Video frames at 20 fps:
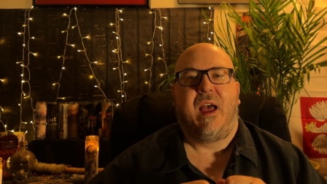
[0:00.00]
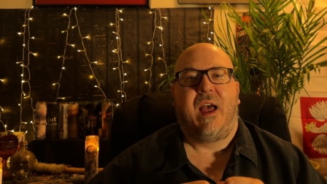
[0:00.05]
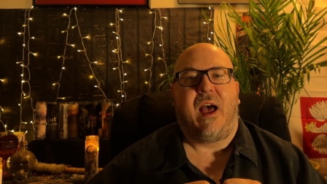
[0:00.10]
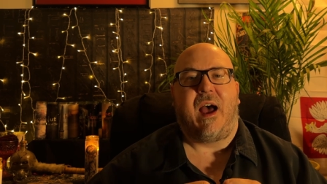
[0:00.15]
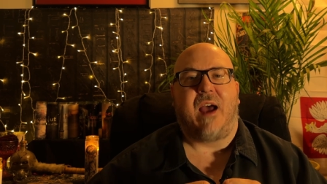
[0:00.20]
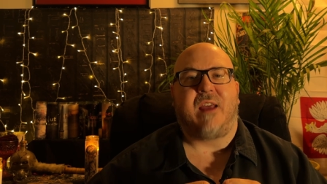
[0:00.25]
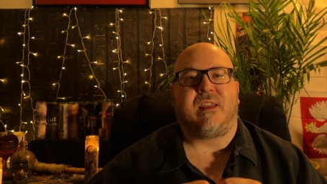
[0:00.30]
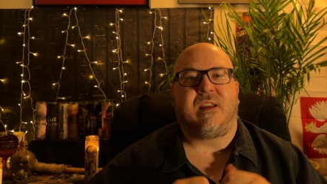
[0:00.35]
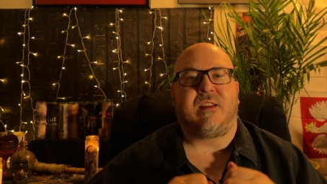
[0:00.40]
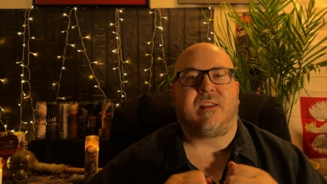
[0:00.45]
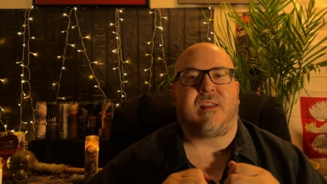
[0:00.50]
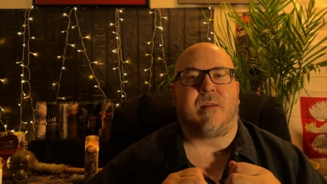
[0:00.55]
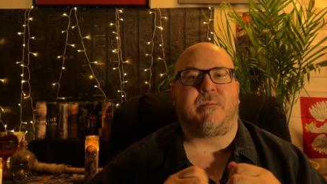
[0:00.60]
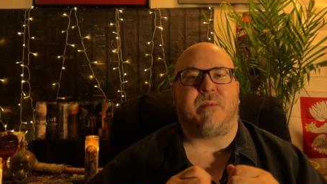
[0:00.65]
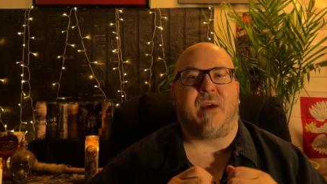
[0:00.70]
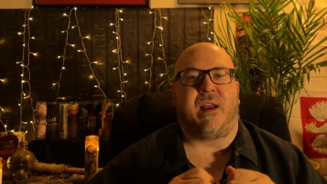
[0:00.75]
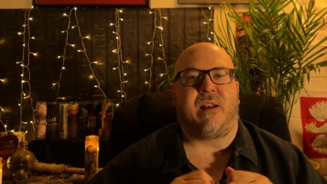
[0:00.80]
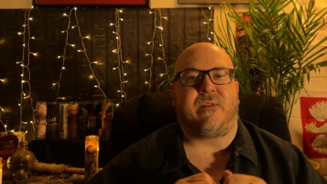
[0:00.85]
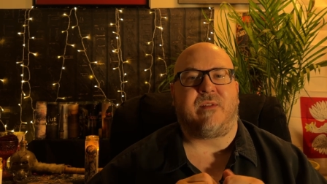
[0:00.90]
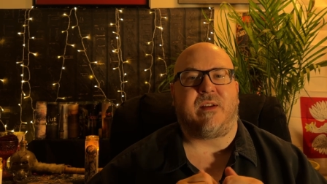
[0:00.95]
I think the
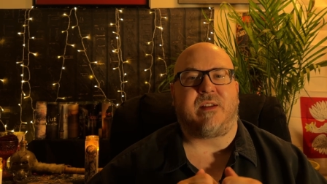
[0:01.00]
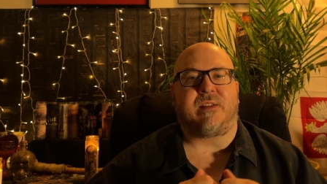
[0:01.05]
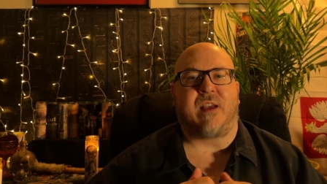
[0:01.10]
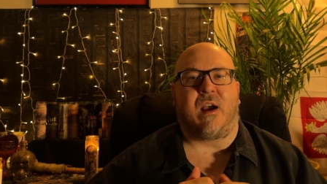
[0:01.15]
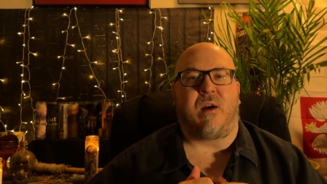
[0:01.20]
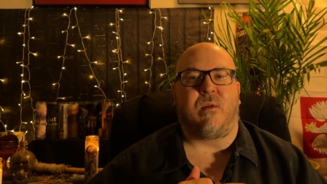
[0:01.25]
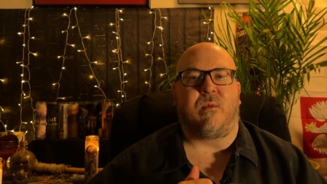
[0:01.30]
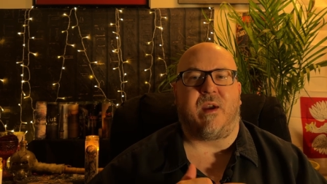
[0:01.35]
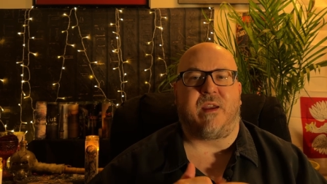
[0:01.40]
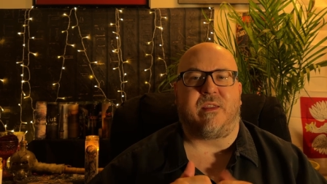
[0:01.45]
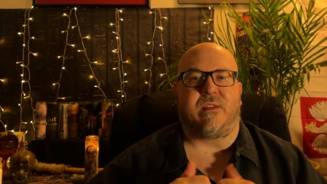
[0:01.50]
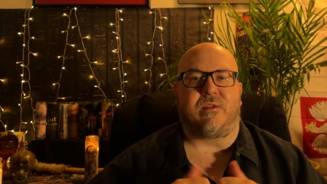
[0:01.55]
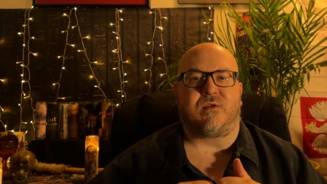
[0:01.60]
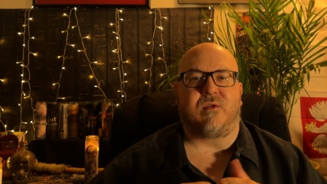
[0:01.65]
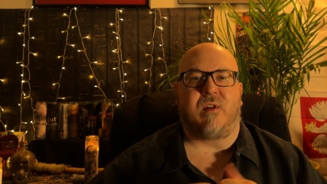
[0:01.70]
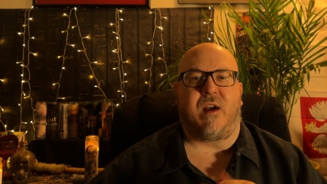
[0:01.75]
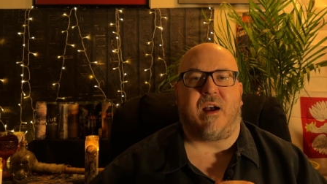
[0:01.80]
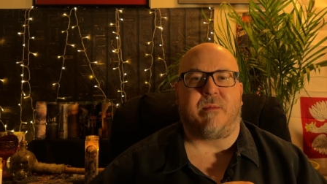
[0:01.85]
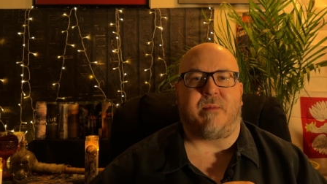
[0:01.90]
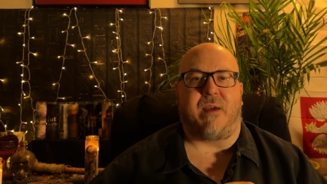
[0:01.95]
benefits outweigh the
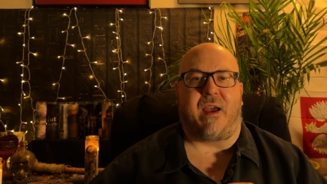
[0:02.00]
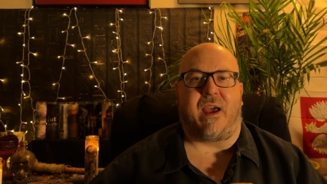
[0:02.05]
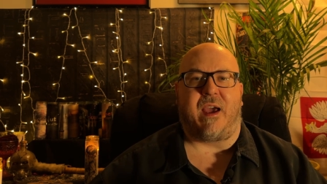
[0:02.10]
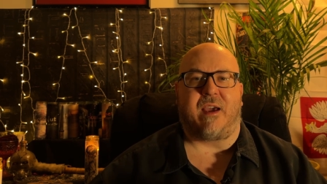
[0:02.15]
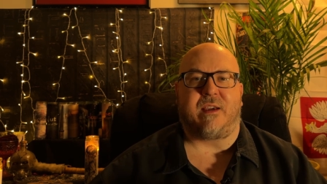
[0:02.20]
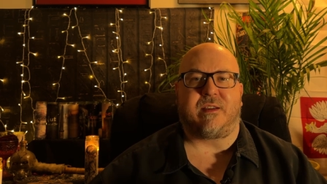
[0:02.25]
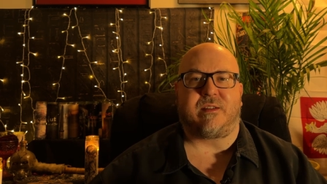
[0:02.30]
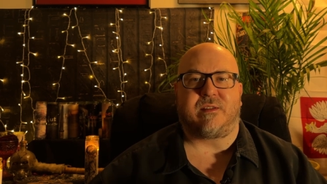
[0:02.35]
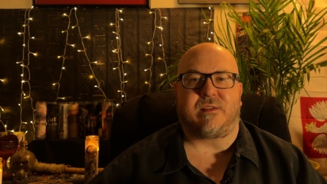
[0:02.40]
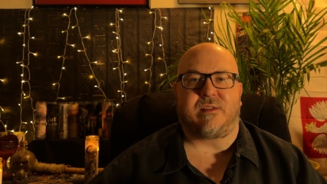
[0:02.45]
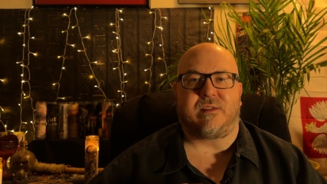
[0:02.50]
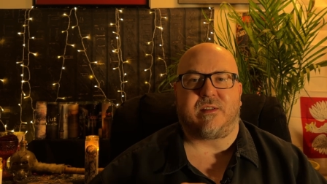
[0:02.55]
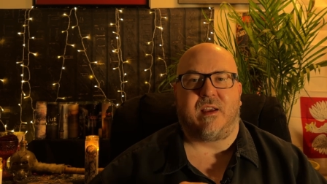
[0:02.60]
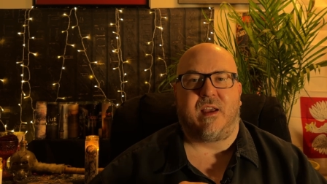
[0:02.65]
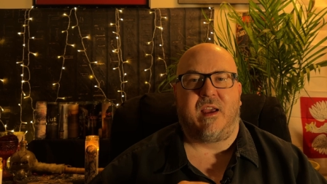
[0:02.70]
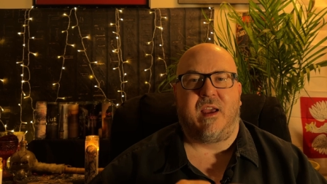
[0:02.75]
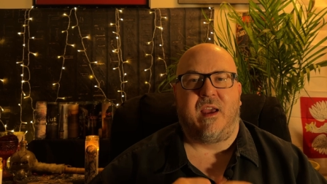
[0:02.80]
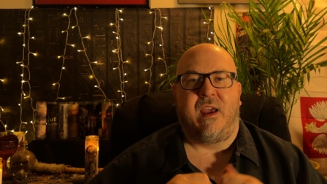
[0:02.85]
drawbacks,